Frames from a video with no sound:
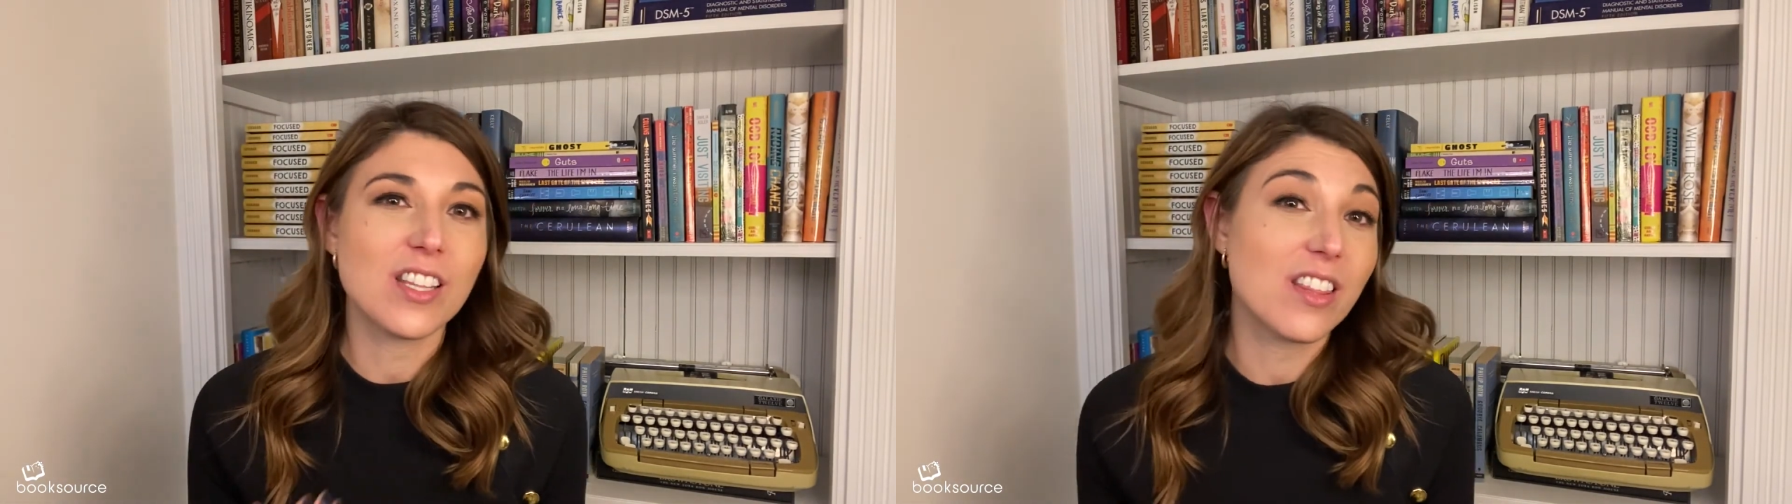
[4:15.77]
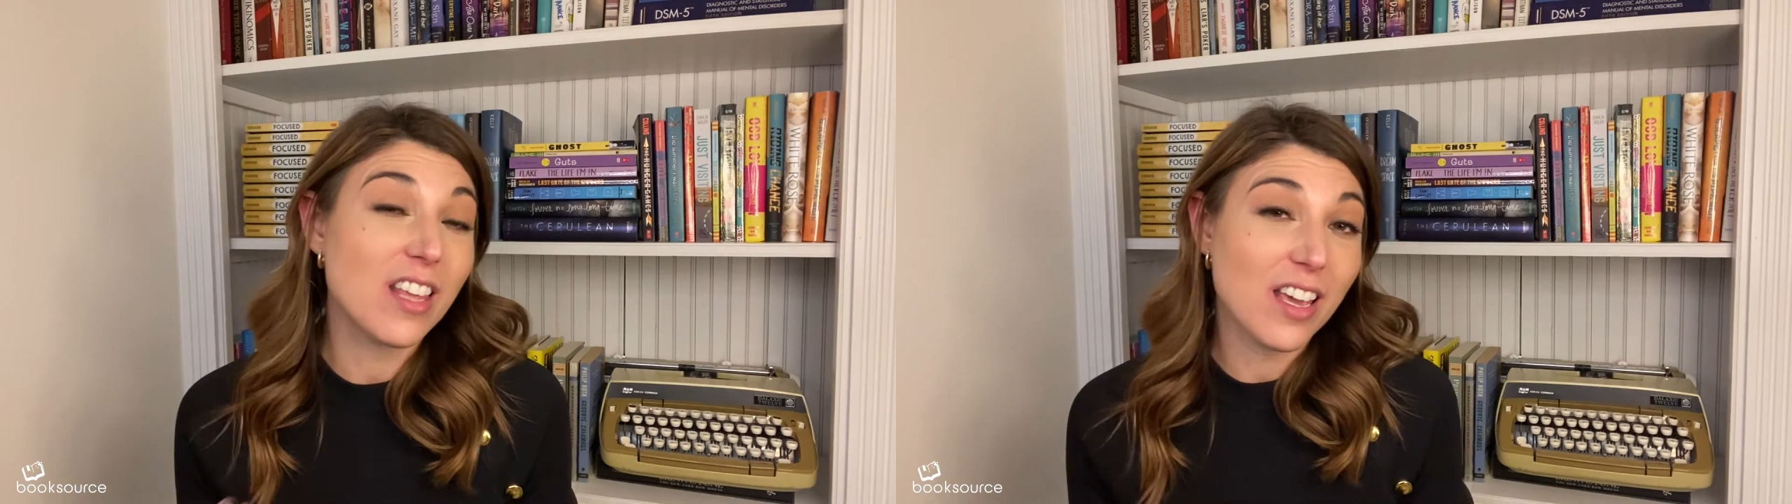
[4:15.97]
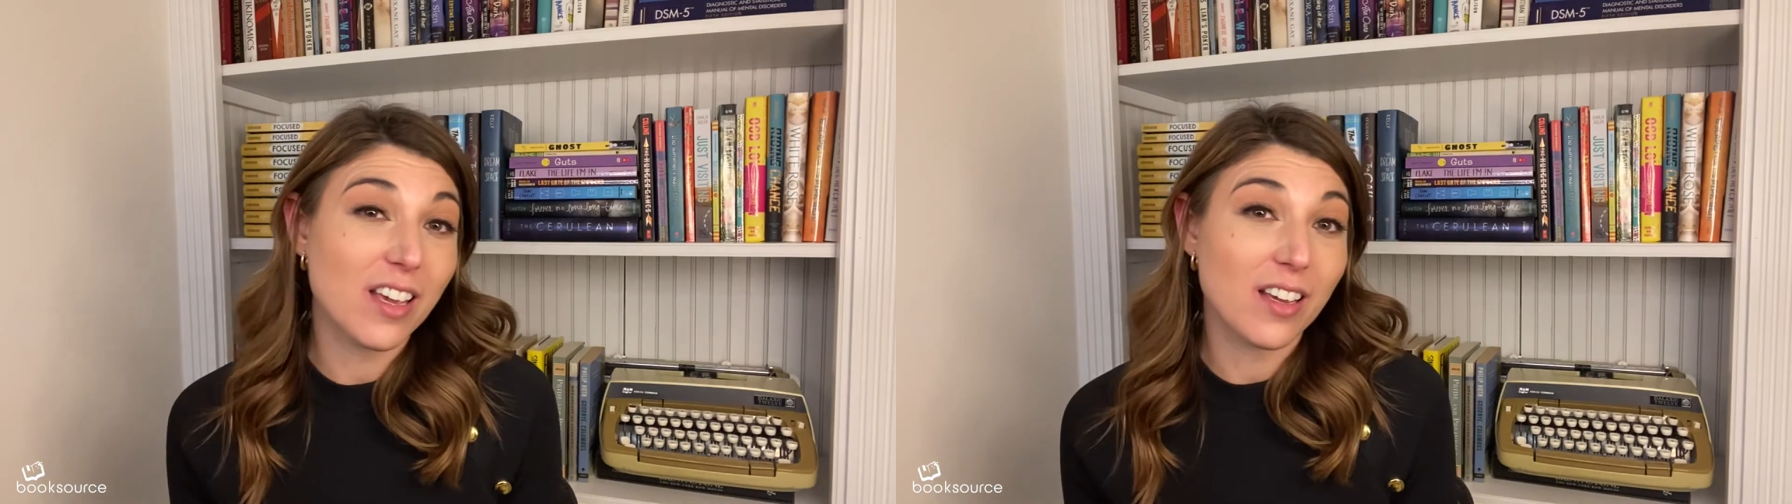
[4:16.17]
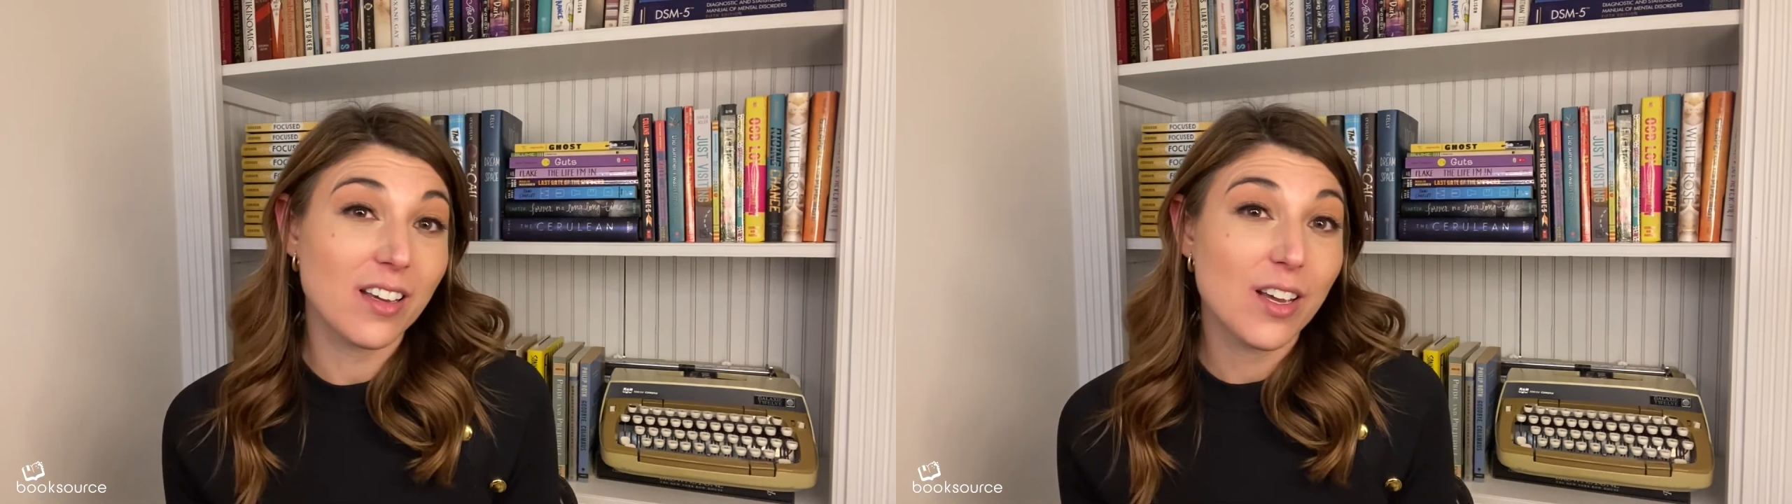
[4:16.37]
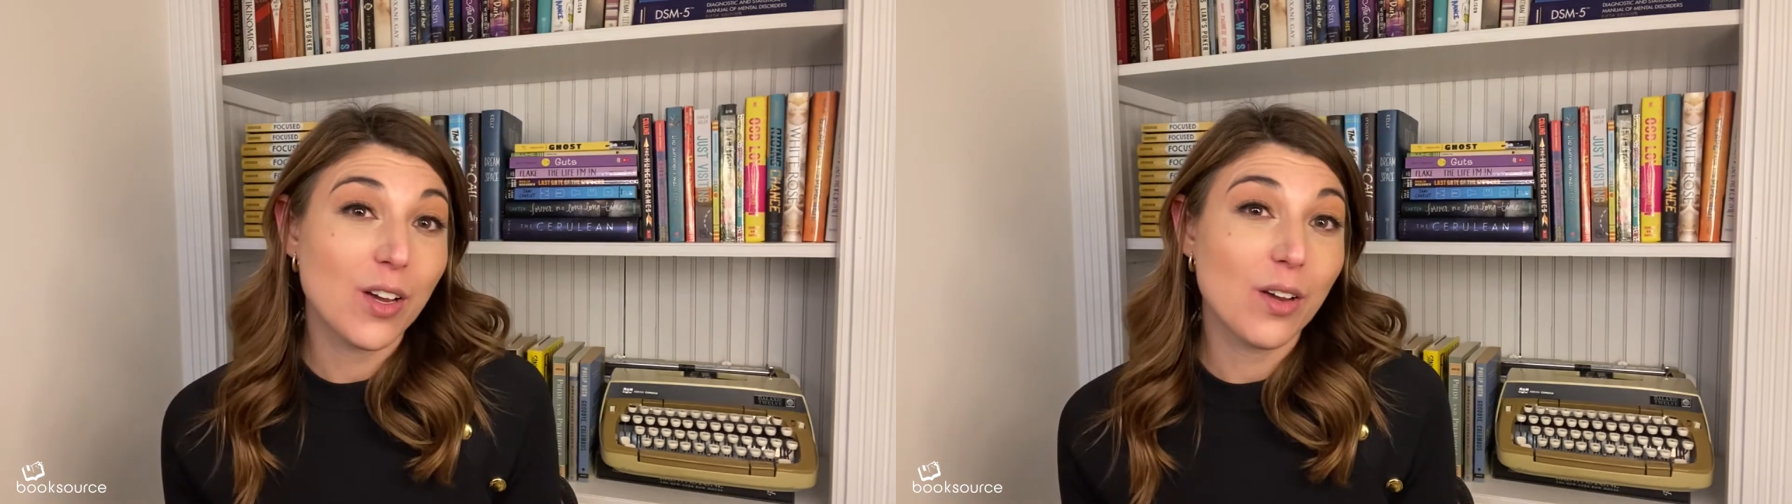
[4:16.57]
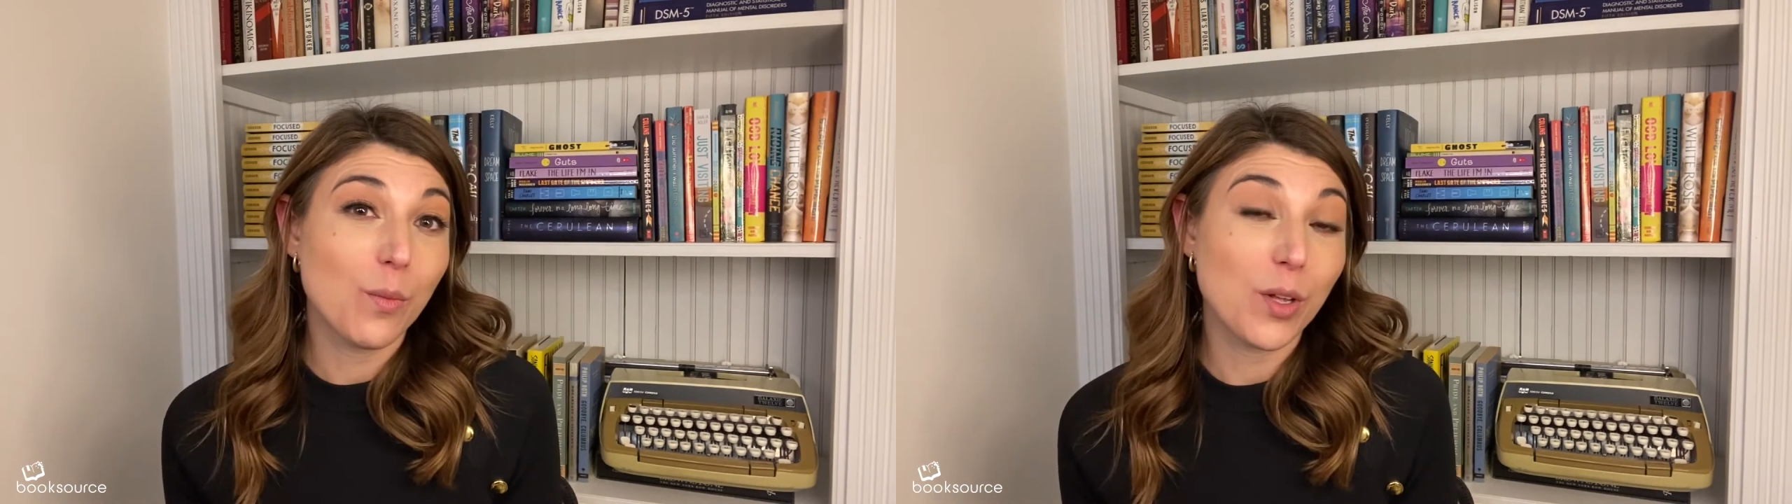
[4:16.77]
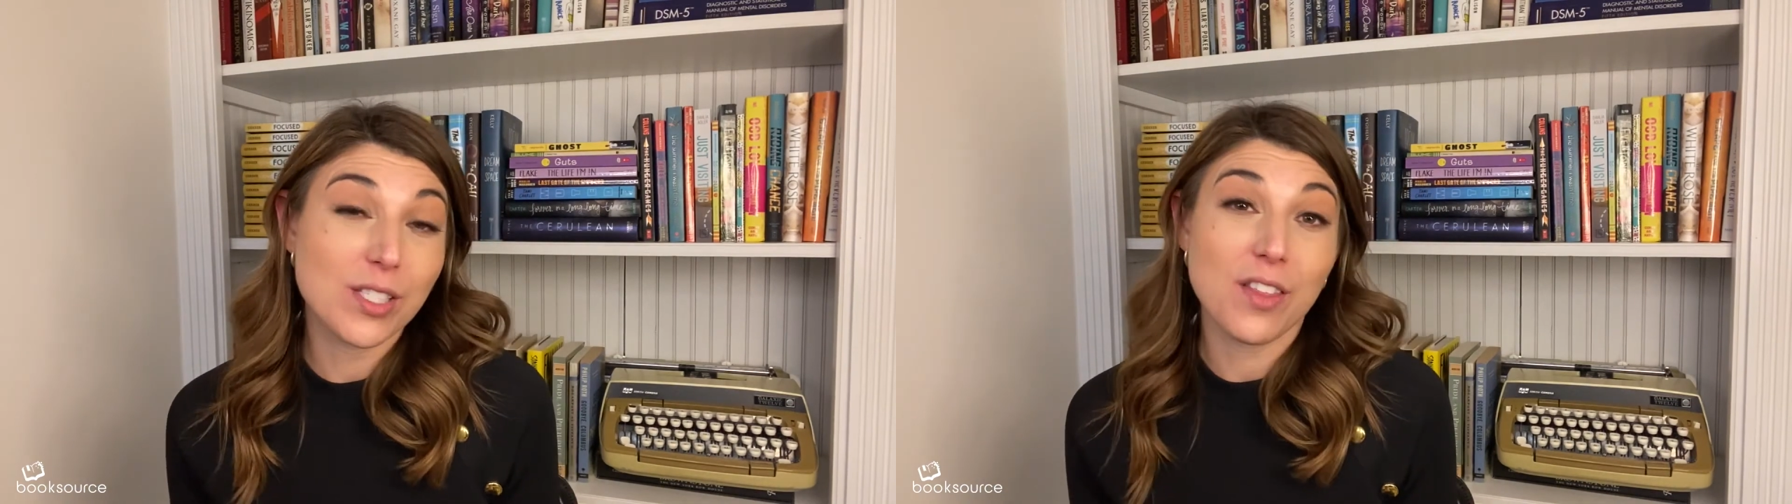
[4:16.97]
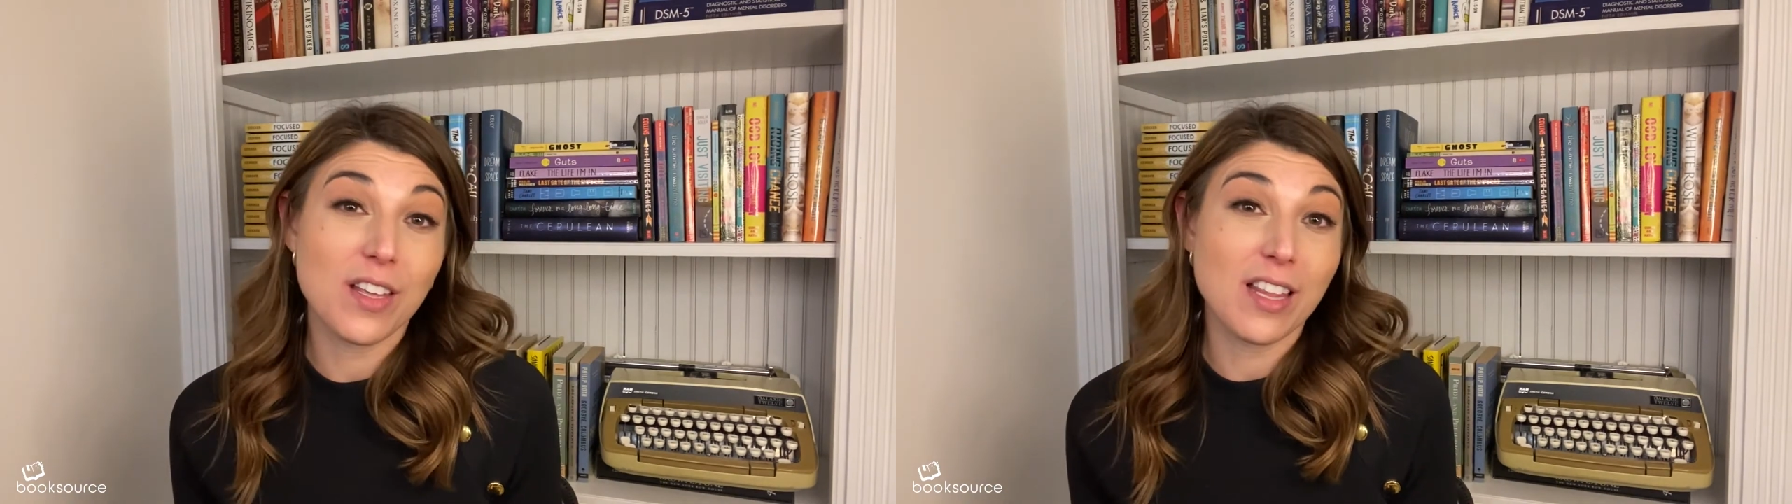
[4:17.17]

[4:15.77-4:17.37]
thing